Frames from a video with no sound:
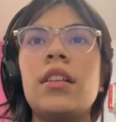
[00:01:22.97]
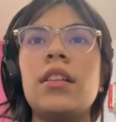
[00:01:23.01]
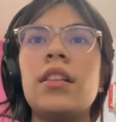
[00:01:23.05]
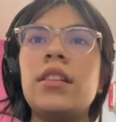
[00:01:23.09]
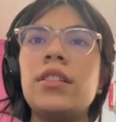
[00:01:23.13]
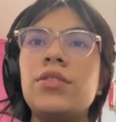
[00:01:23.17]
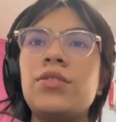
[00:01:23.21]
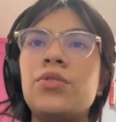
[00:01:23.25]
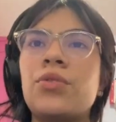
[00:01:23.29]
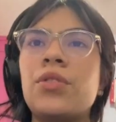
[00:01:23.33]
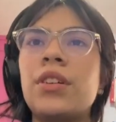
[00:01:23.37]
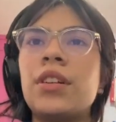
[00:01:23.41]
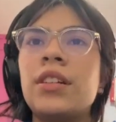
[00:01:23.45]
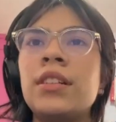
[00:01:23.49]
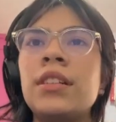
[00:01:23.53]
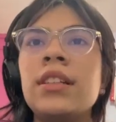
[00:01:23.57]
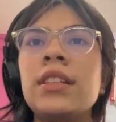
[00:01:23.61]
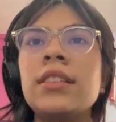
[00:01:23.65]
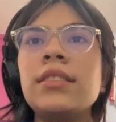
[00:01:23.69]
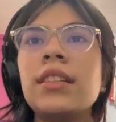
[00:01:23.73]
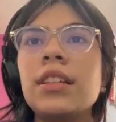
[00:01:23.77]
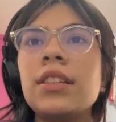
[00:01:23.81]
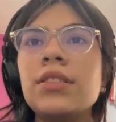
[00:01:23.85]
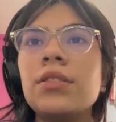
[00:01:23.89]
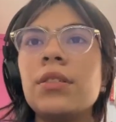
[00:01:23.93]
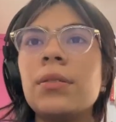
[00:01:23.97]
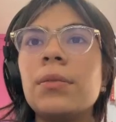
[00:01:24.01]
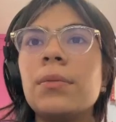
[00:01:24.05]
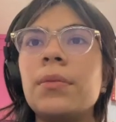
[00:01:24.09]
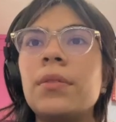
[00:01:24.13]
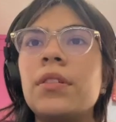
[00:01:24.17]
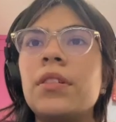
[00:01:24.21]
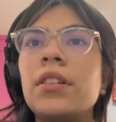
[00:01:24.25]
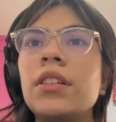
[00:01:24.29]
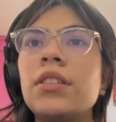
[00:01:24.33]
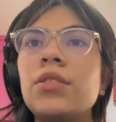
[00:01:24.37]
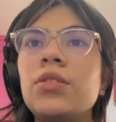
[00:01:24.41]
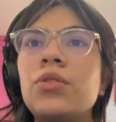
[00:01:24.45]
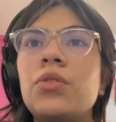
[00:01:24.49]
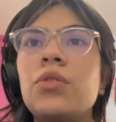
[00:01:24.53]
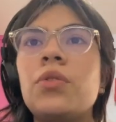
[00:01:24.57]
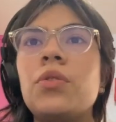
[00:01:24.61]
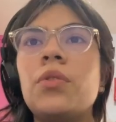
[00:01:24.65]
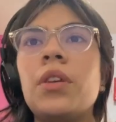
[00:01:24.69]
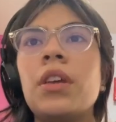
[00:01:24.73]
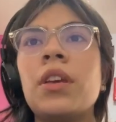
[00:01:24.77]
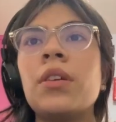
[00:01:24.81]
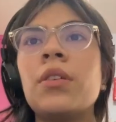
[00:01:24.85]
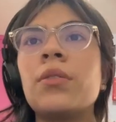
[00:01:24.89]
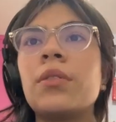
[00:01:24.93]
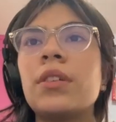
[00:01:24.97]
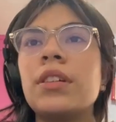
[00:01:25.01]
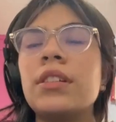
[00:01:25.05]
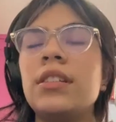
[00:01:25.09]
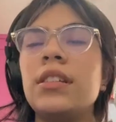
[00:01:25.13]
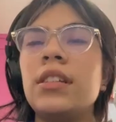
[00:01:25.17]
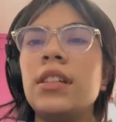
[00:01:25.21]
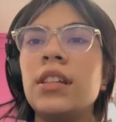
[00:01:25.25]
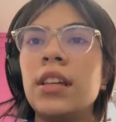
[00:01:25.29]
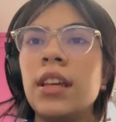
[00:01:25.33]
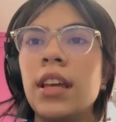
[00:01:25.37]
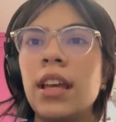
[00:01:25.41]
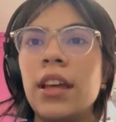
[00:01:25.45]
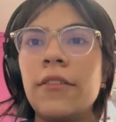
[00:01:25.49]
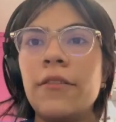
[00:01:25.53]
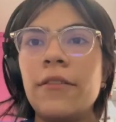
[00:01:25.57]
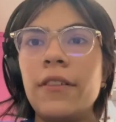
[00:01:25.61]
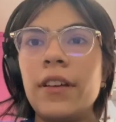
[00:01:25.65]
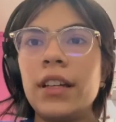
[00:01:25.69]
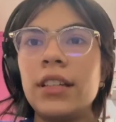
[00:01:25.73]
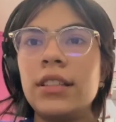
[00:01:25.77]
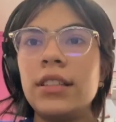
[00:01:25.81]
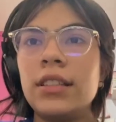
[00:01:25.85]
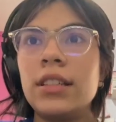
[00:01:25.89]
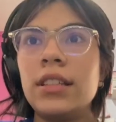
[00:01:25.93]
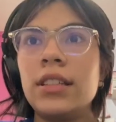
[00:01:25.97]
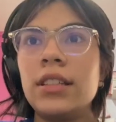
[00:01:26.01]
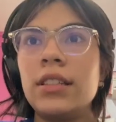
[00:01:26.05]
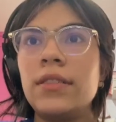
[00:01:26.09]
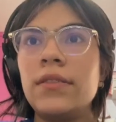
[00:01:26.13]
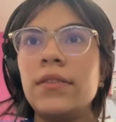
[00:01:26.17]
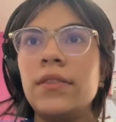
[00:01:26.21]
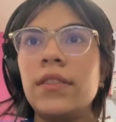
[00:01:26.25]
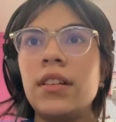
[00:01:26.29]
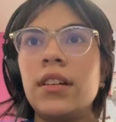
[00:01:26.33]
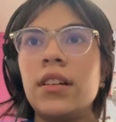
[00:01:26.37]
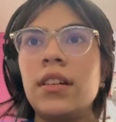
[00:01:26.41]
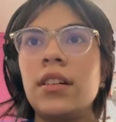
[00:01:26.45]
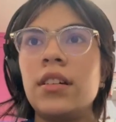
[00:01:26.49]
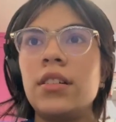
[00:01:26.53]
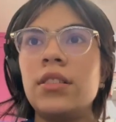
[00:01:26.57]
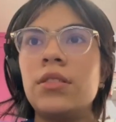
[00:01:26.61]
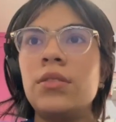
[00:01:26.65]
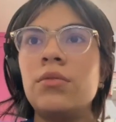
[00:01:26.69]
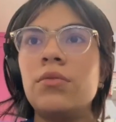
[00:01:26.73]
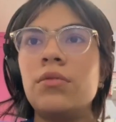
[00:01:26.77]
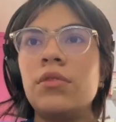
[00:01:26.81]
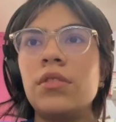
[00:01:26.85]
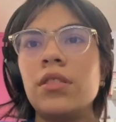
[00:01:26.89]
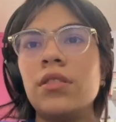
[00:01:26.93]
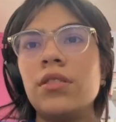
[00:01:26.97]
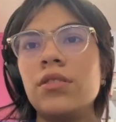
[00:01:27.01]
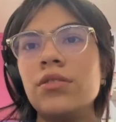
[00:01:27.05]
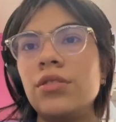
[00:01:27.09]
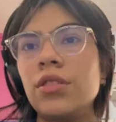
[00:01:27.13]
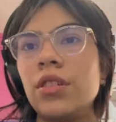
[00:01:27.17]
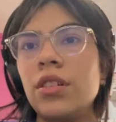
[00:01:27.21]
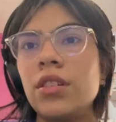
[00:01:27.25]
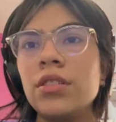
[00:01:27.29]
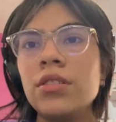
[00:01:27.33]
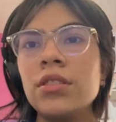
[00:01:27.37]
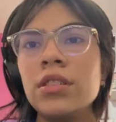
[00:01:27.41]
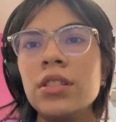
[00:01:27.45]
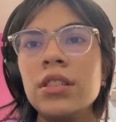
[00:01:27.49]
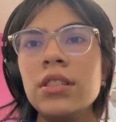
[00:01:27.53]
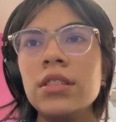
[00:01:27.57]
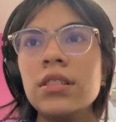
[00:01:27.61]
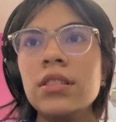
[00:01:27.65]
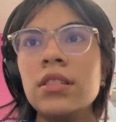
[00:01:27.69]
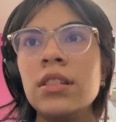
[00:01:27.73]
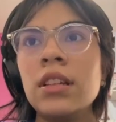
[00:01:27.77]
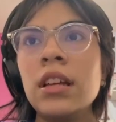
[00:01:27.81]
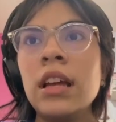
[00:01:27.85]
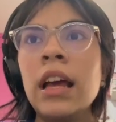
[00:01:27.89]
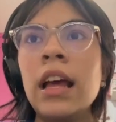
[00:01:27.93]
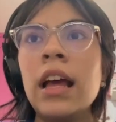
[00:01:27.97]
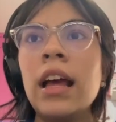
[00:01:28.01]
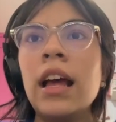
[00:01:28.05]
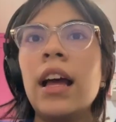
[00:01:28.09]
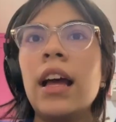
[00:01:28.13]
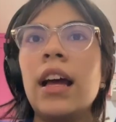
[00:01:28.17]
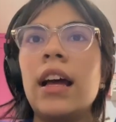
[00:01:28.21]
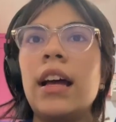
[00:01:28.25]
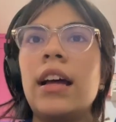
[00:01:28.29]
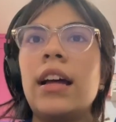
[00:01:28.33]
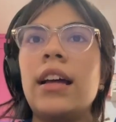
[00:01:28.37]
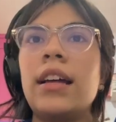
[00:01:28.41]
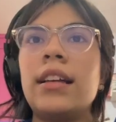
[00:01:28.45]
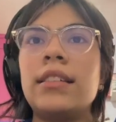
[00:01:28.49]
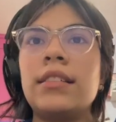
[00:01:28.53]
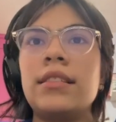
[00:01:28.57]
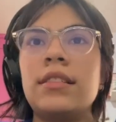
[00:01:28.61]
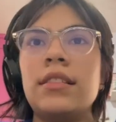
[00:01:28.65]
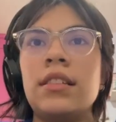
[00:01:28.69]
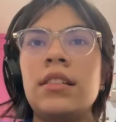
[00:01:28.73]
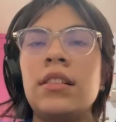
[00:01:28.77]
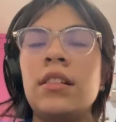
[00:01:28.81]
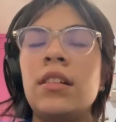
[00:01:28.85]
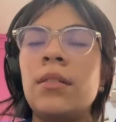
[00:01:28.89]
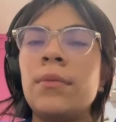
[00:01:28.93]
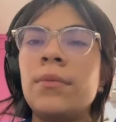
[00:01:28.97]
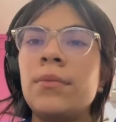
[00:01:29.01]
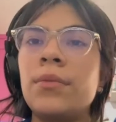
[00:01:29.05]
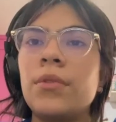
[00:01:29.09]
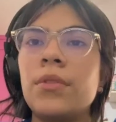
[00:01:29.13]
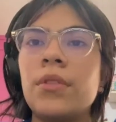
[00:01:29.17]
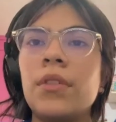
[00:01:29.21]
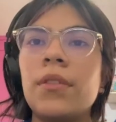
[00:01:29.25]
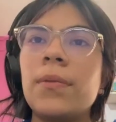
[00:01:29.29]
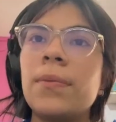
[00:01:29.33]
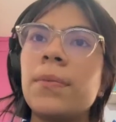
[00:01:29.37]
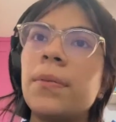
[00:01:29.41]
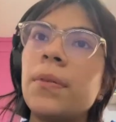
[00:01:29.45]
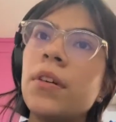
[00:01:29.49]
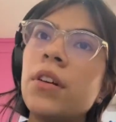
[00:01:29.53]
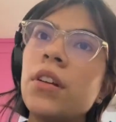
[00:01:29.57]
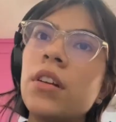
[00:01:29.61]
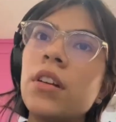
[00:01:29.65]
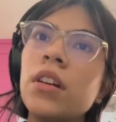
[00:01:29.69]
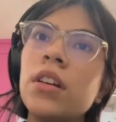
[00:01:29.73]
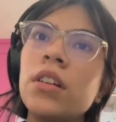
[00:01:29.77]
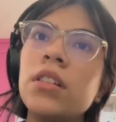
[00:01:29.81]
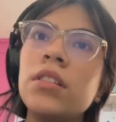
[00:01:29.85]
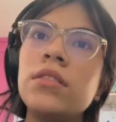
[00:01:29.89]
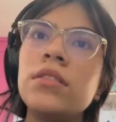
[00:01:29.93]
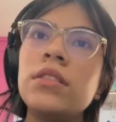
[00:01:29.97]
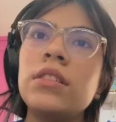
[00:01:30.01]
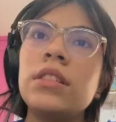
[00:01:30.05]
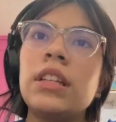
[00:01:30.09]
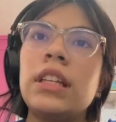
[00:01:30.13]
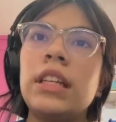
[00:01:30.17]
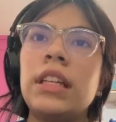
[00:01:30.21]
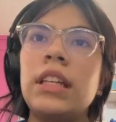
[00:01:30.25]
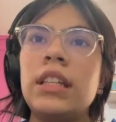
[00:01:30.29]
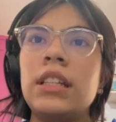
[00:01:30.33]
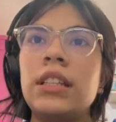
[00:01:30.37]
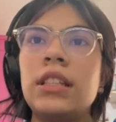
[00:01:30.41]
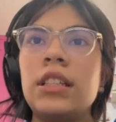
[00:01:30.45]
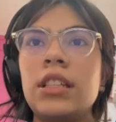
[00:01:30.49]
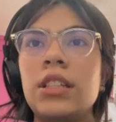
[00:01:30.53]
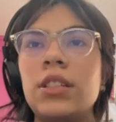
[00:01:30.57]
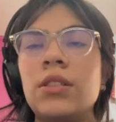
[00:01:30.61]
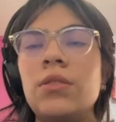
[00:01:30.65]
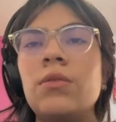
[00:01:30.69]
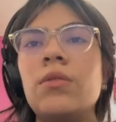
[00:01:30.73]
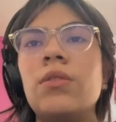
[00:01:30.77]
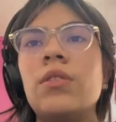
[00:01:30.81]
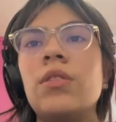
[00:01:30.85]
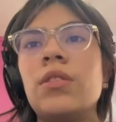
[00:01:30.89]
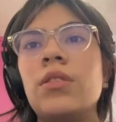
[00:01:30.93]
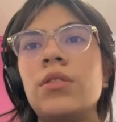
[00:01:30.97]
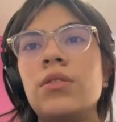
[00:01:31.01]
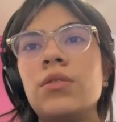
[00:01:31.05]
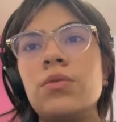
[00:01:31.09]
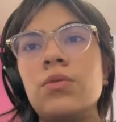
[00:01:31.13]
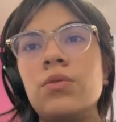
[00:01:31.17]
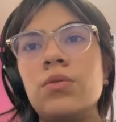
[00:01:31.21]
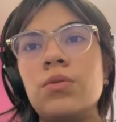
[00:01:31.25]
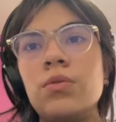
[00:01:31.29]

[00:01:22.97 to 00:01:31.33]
The trend is attributed to increasing effective nuclear charges as the number of protons in the nucleus.